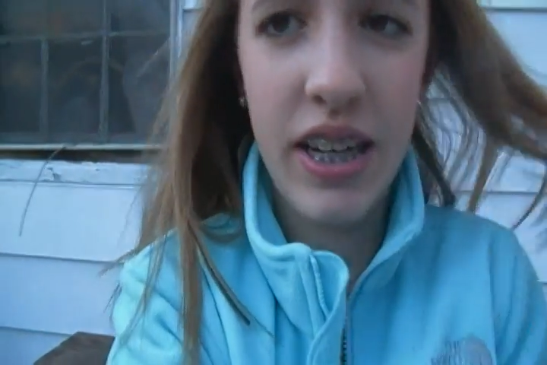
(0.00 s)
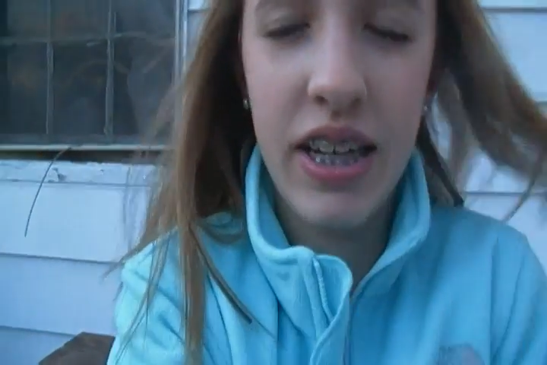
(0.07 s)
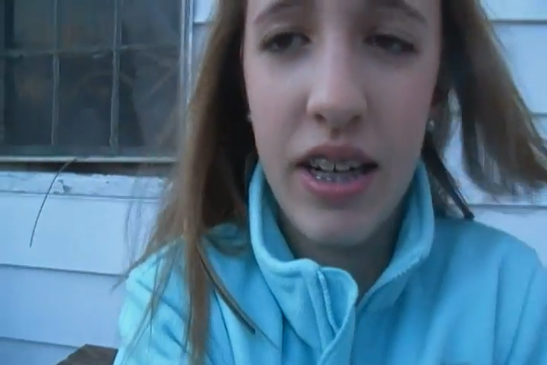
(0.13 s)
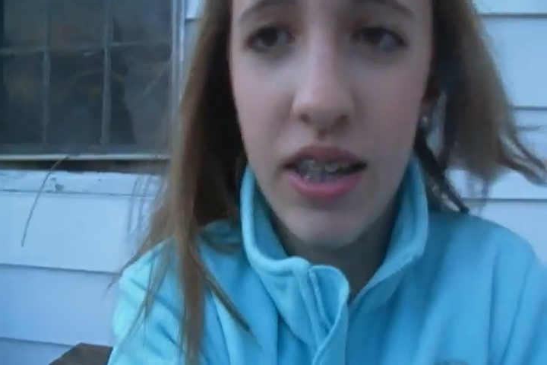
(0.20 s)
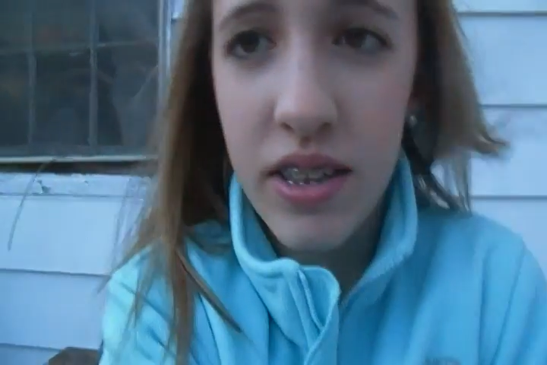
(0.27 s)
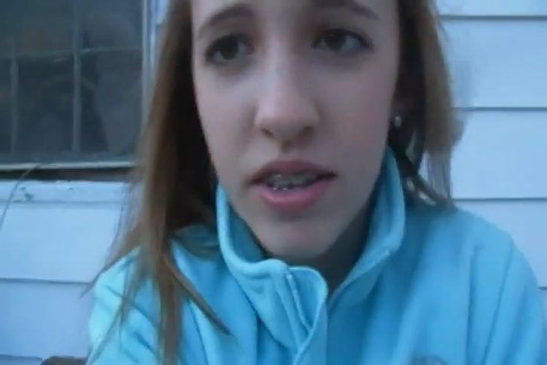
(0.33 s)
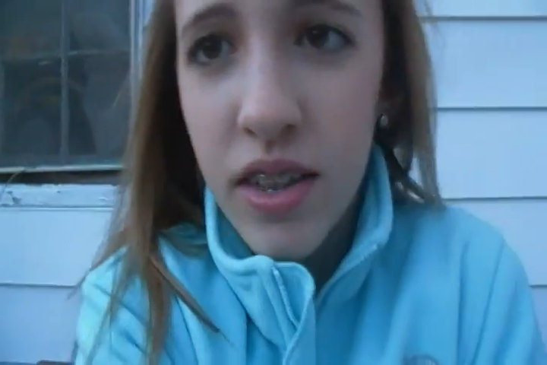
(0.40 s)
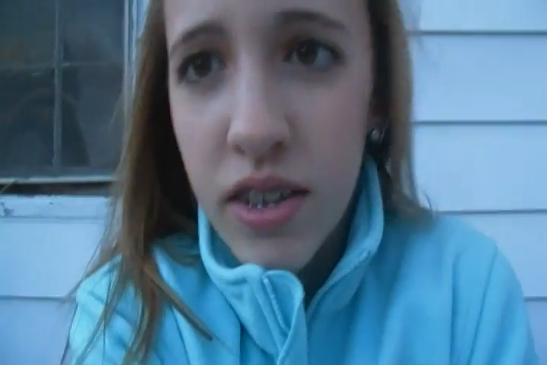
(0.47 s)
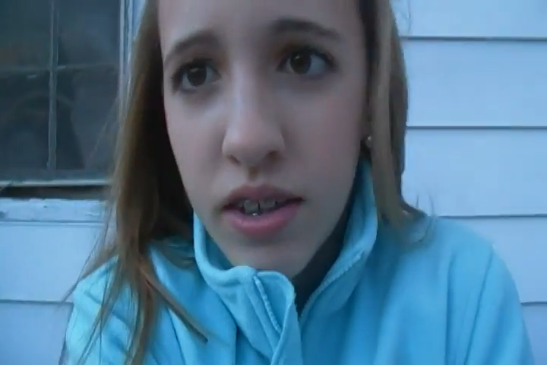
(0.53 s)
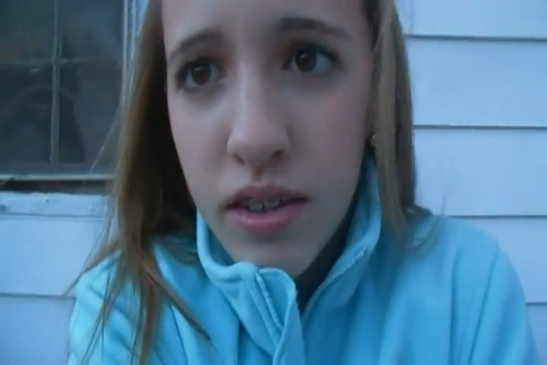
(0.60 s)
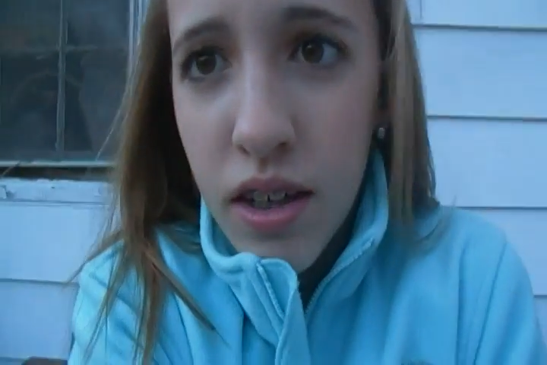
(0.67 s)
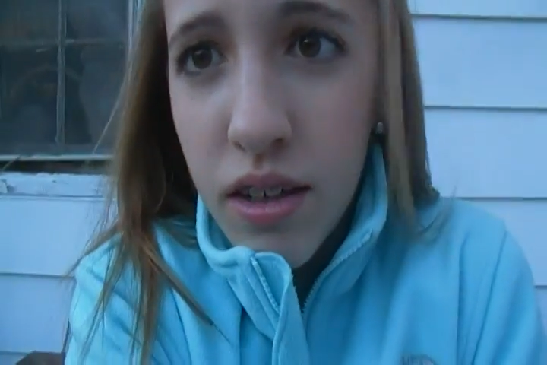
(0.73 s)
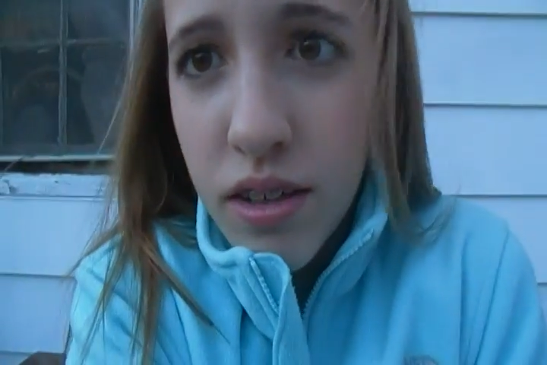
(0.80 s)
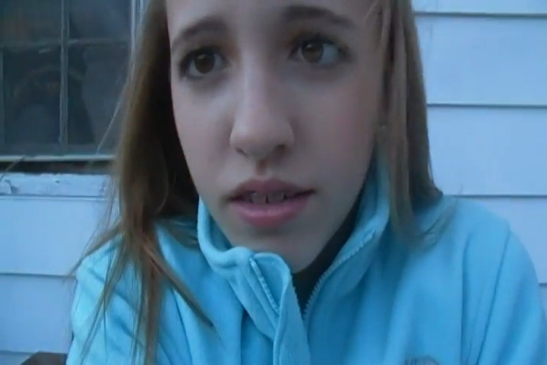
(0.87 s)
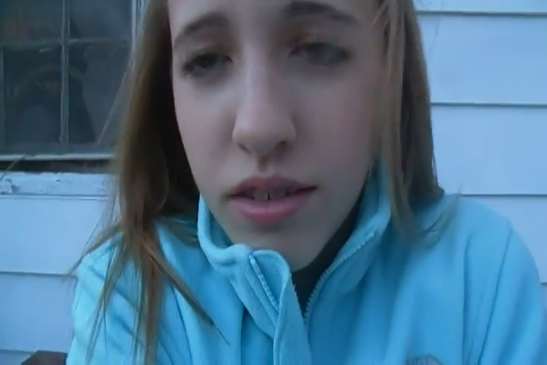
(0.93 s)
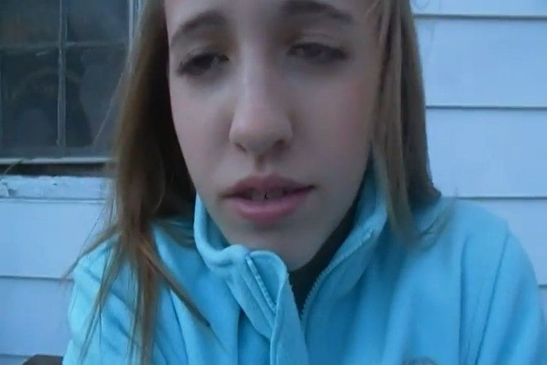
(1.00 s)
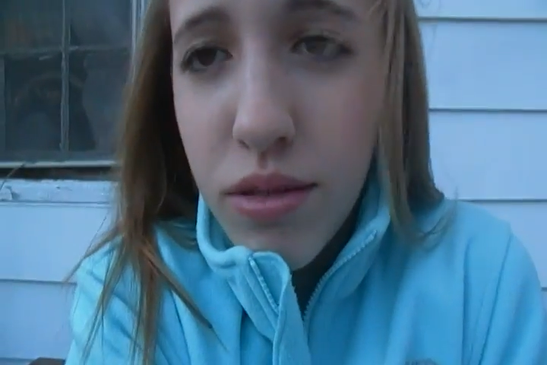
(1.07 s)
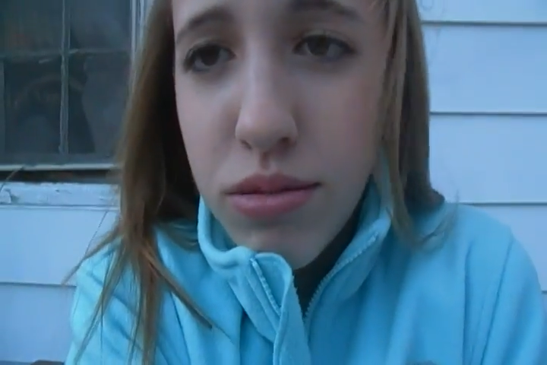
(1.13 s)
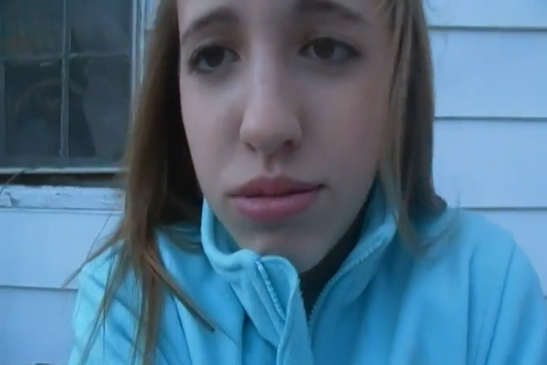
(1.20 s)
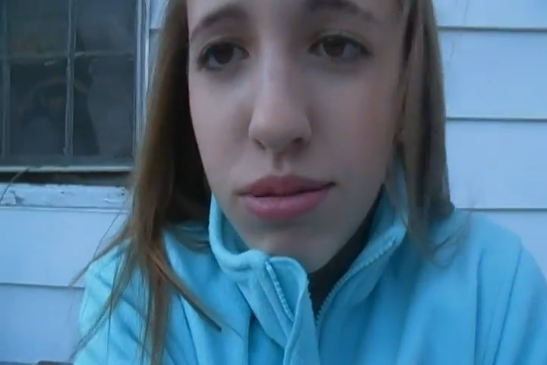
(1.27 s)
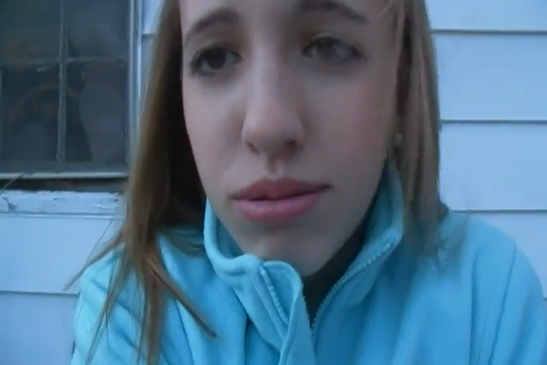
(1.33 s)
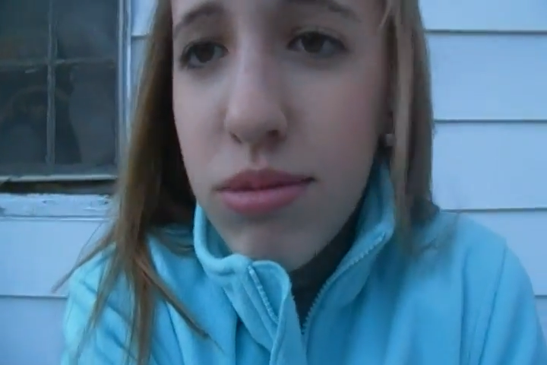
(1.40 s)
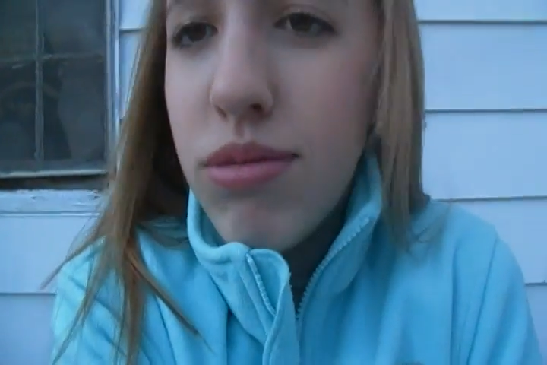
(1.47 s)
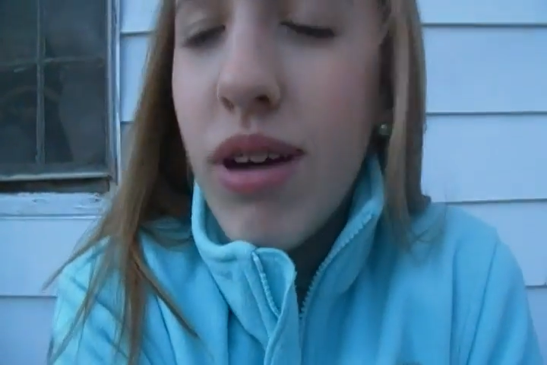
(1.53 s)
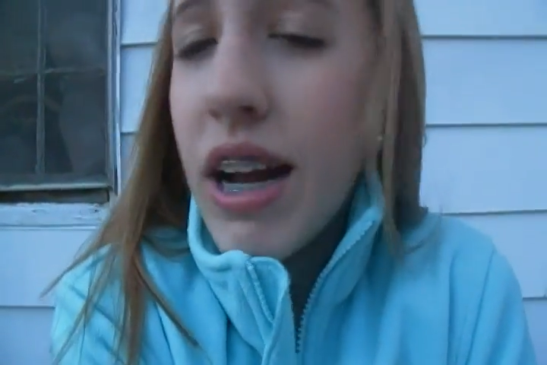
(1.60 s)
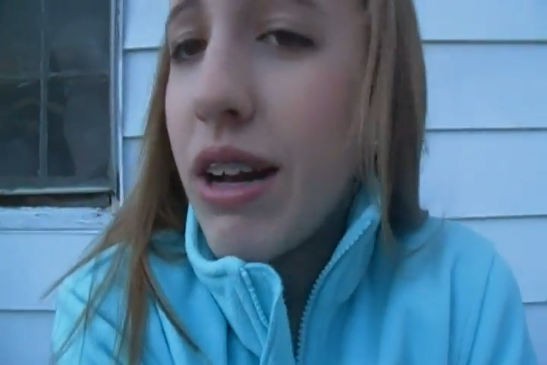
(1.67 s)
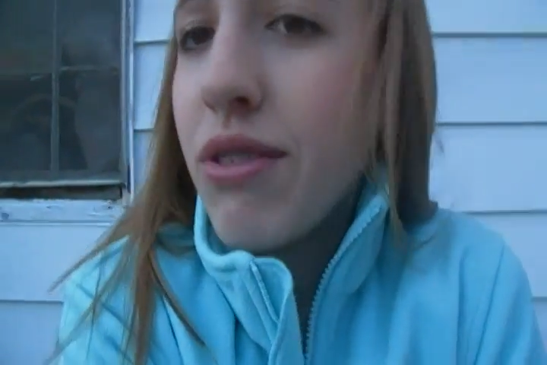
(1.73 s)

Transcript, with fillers: And oh,